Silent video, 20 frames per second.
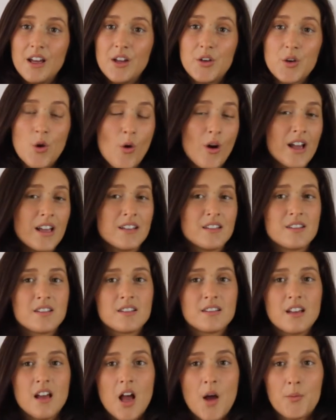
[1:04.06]

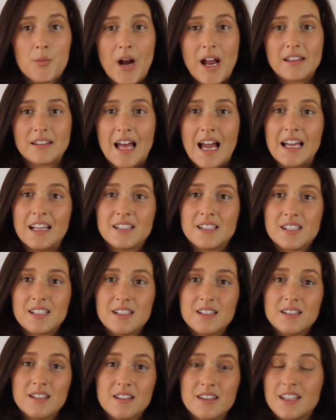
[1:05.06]
Noise, bright lights,
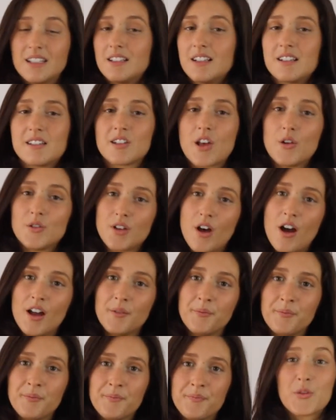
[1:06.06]
the list goes
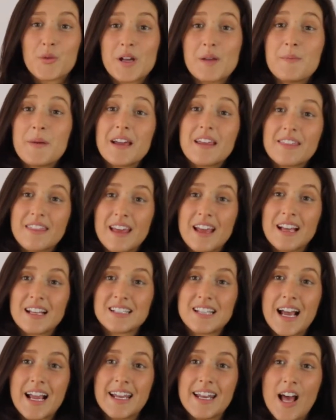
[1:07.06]
on. Three big things
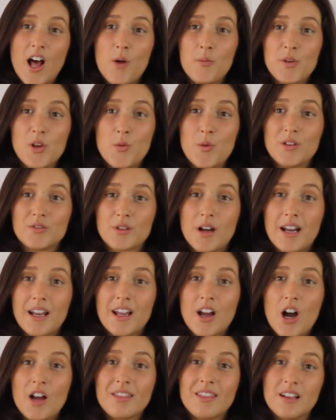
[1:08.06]
that can help you when
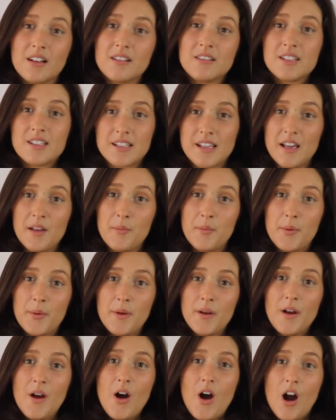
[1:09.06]
running on little sleep
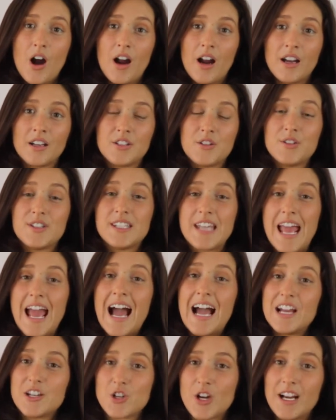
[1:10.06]
are to stay
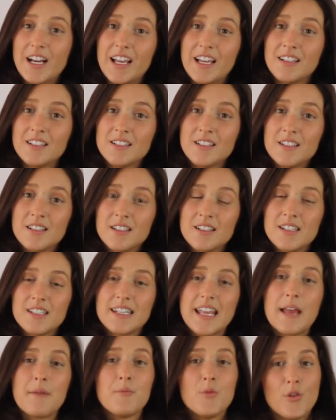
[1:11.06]
hydrated,
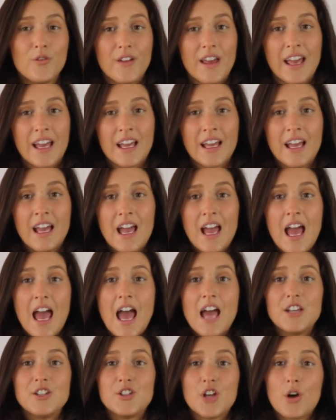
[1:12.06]
stay moving,
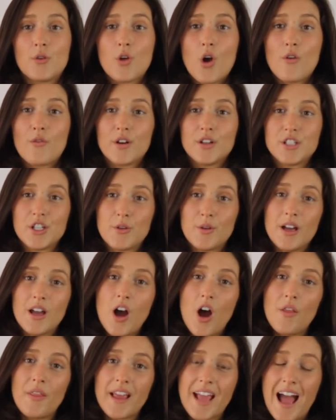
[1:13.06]
and don't overdo it
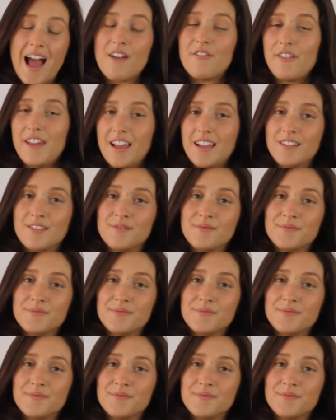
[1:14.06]
on the caffeine.